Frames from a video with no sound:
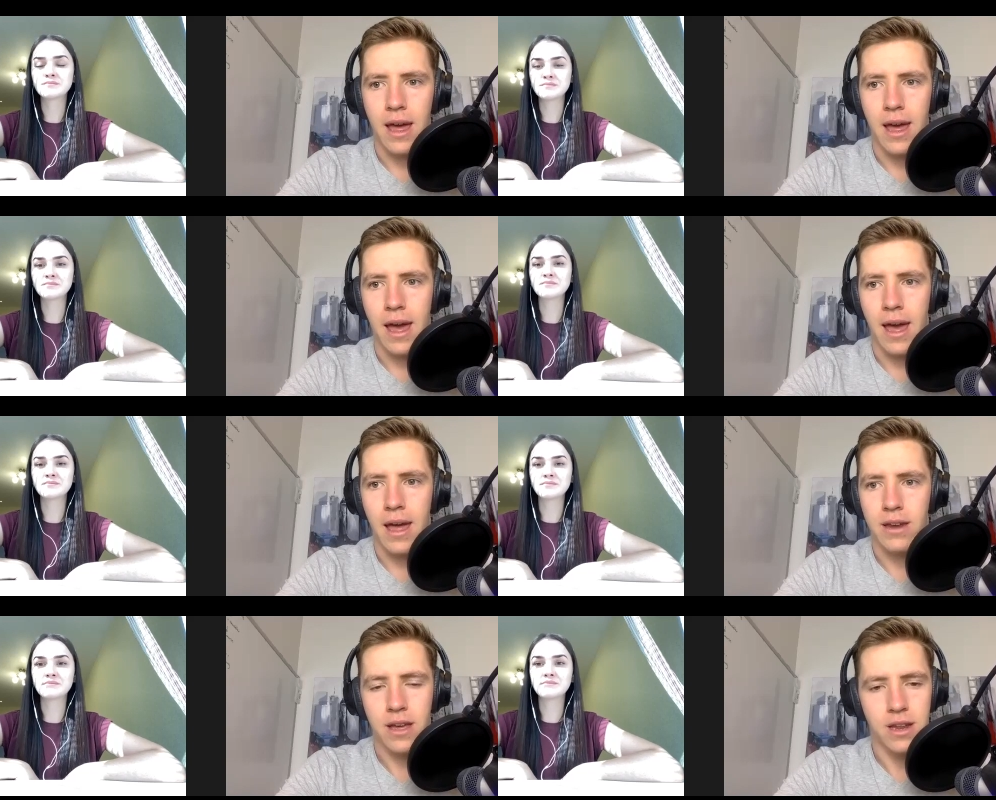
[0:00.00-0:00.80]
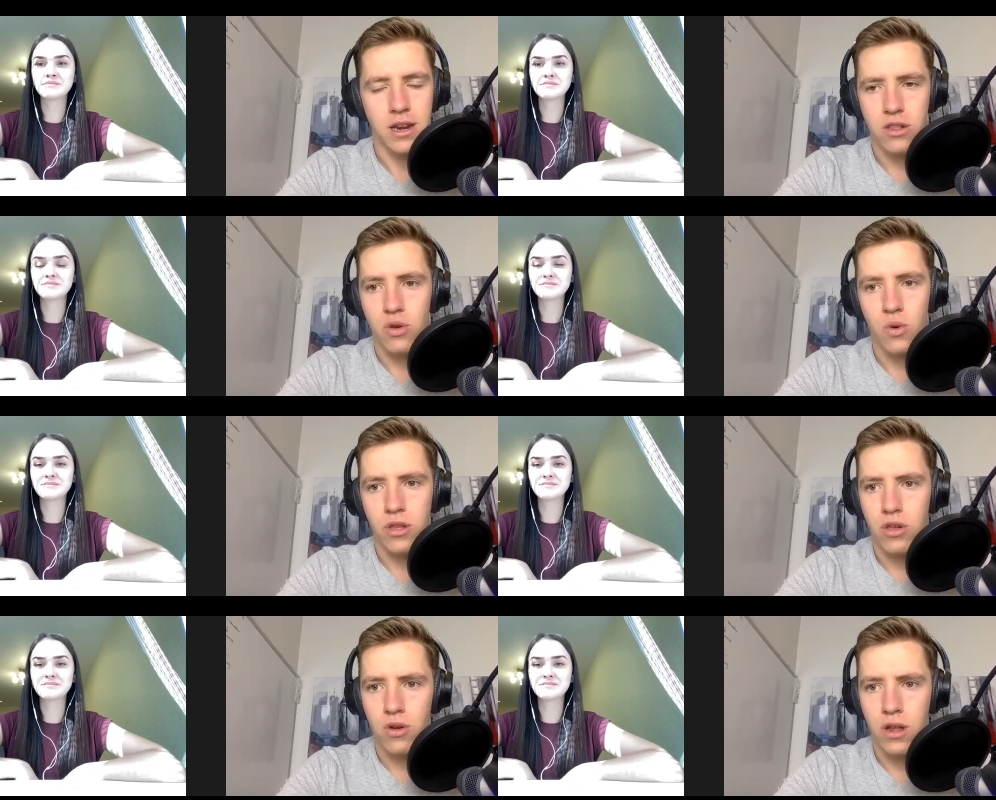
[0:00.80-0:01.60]
Speaker 1: and and enjoy
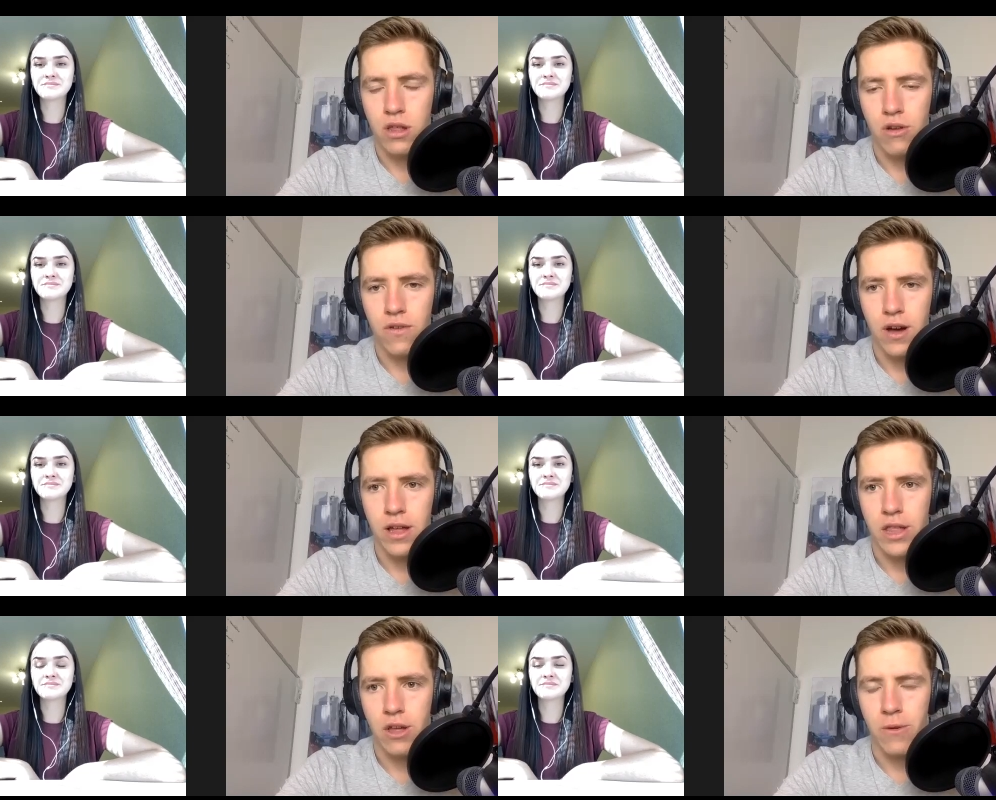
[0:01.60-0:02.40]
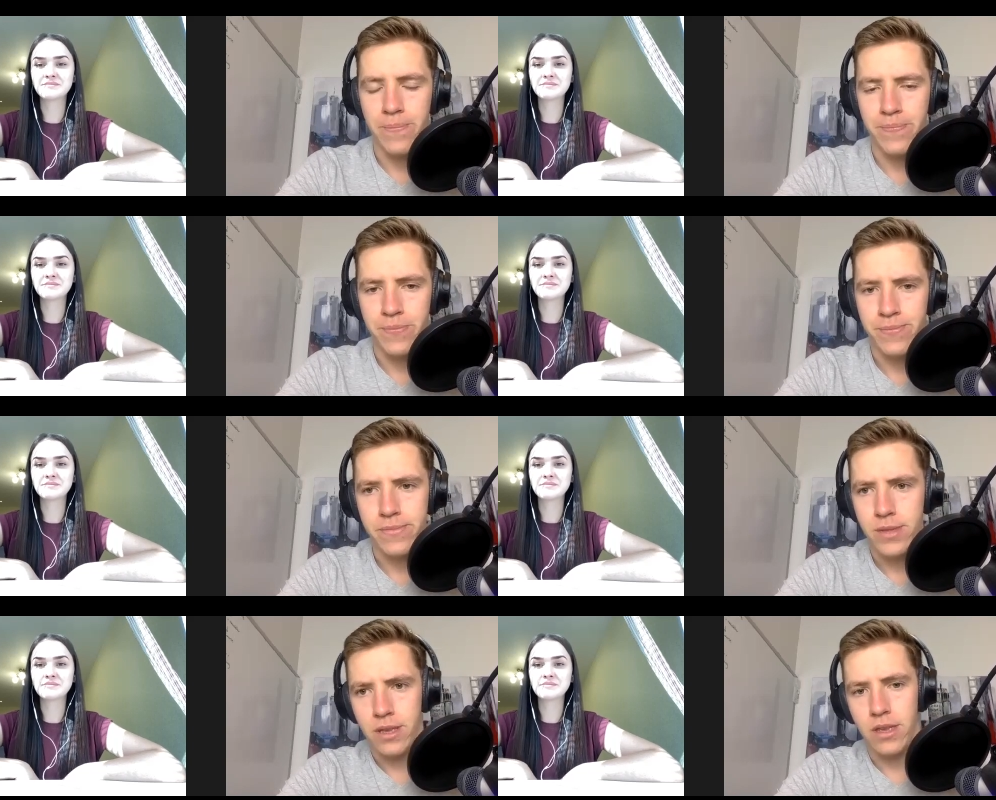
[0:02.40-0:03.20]
the journey so far. So
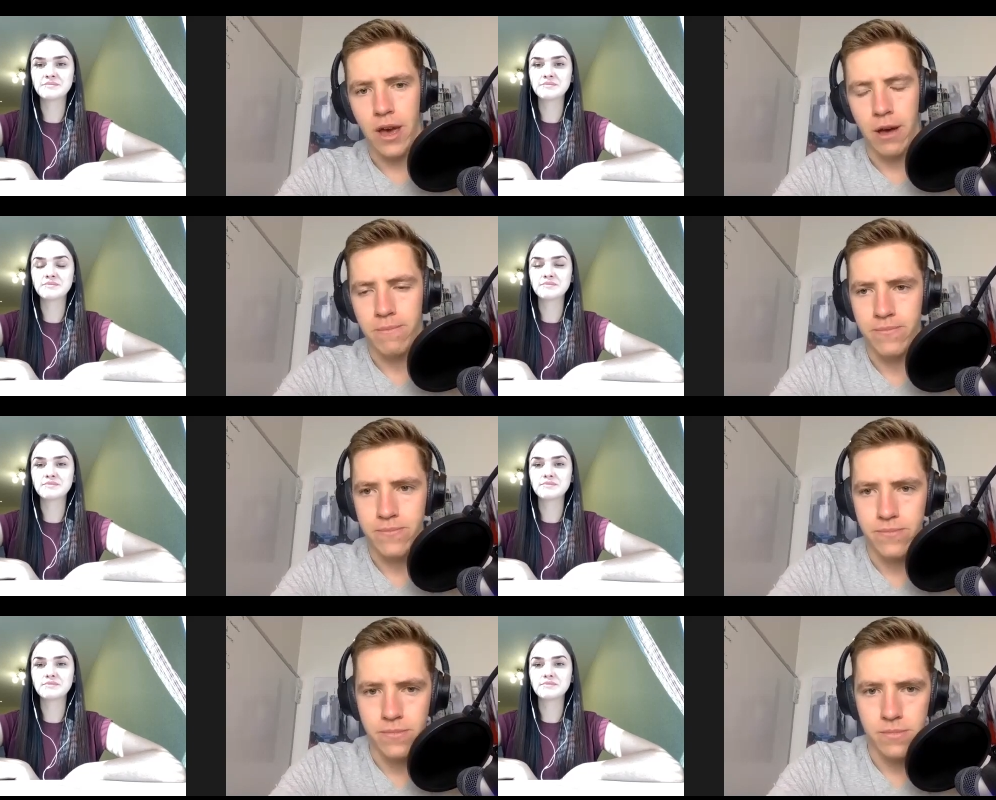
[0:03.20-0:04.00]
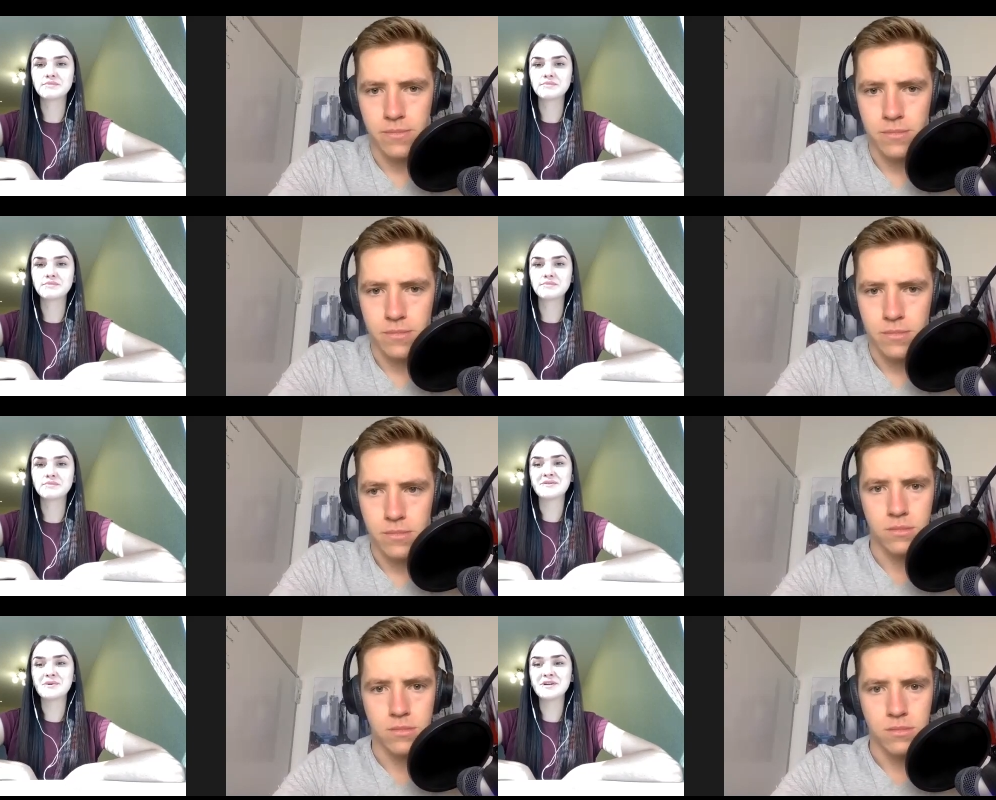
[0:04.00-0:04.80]
yeah.
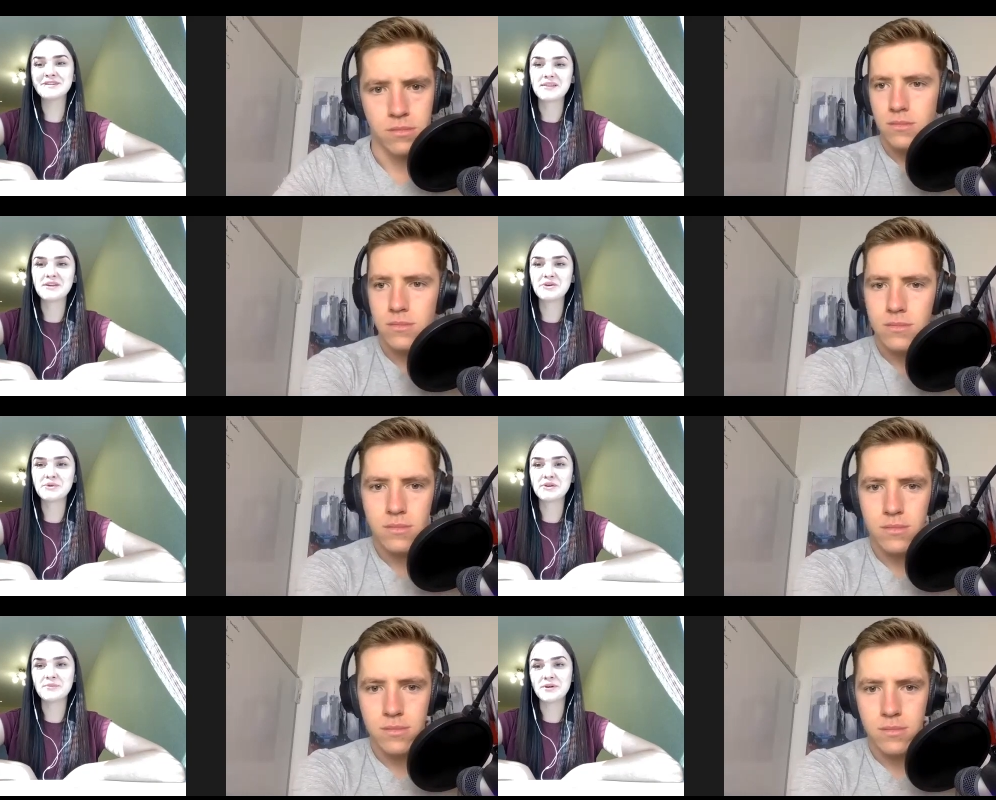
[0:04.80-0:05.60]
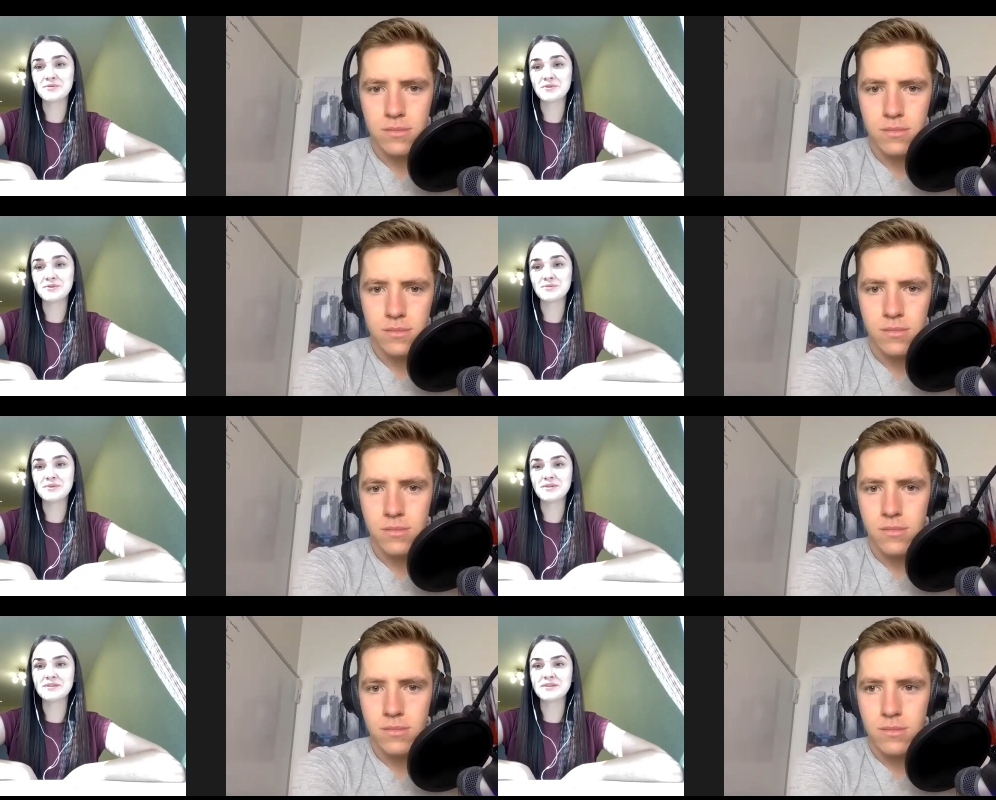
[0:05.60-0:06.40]
Speaker 2: Well, thank you very much for
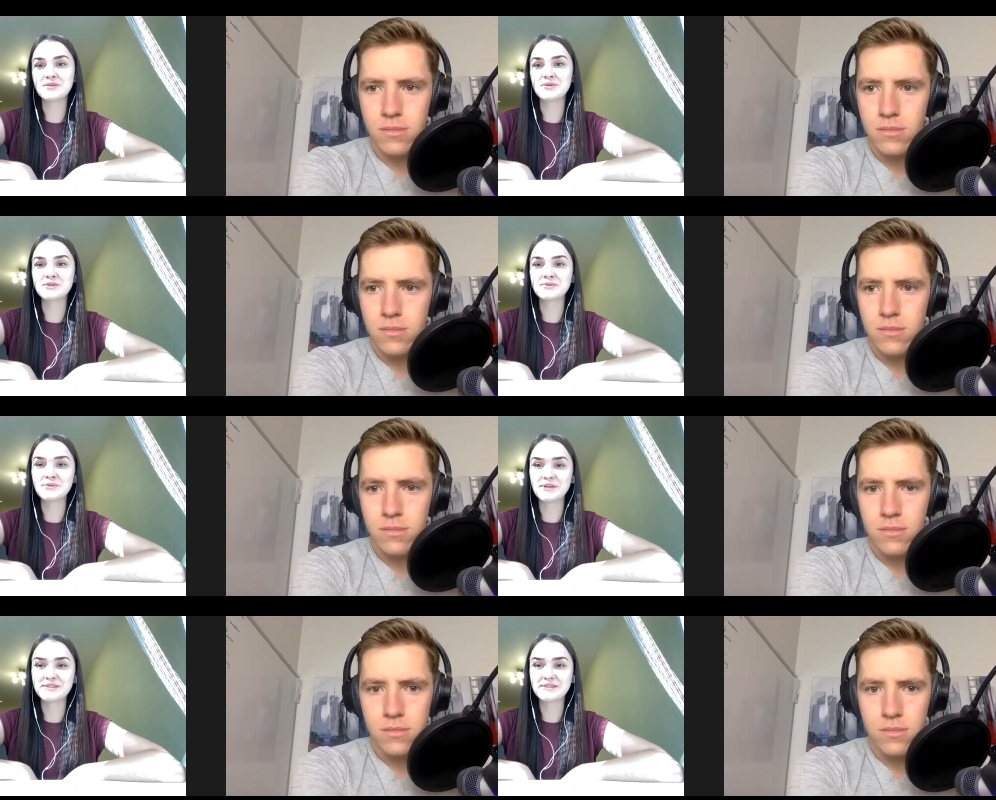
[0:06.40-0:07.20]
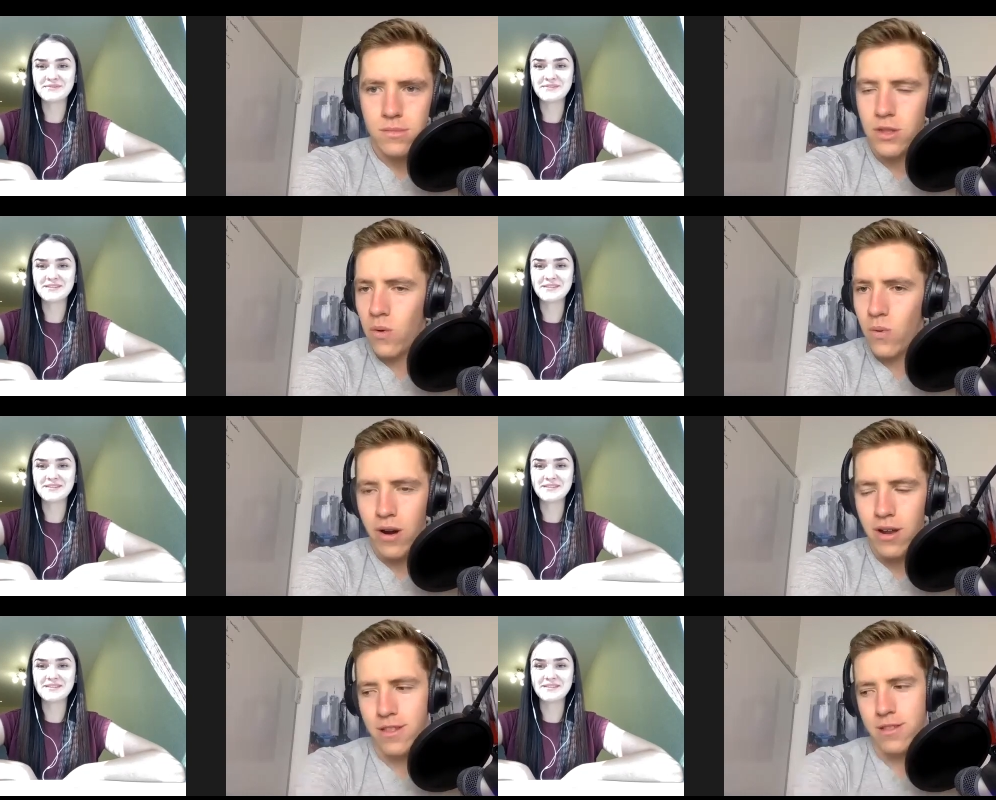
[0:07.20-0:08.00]
being an awesome guest.
Speaker 1: No
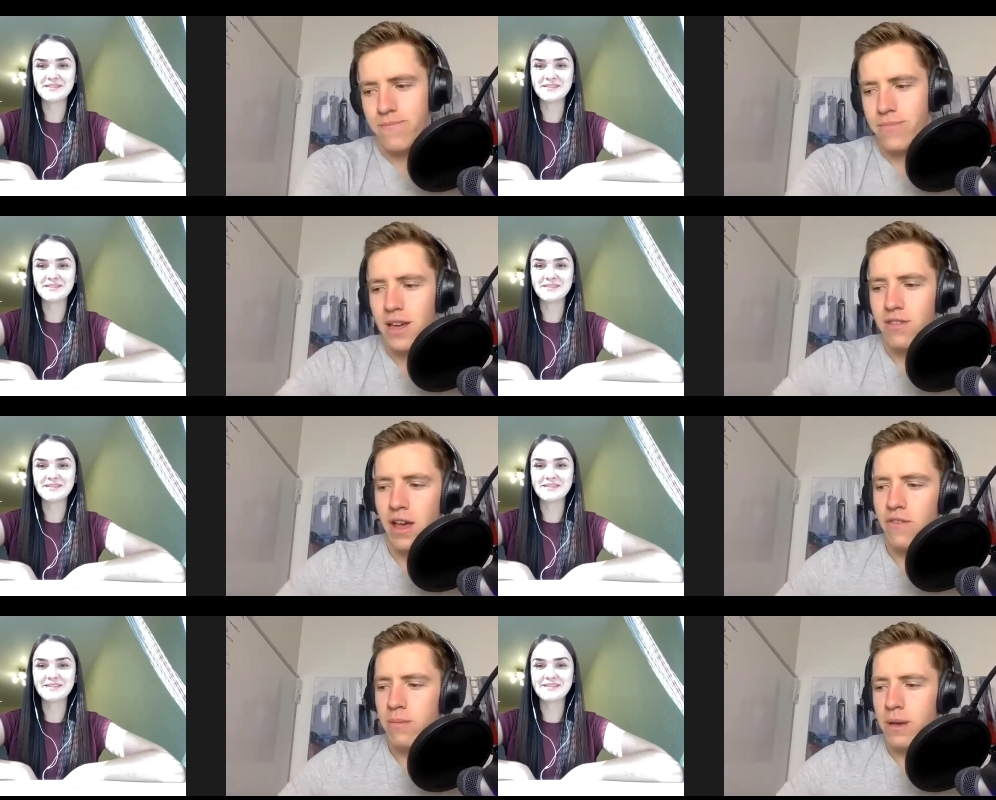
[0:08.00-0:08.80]
worries. Thanks for having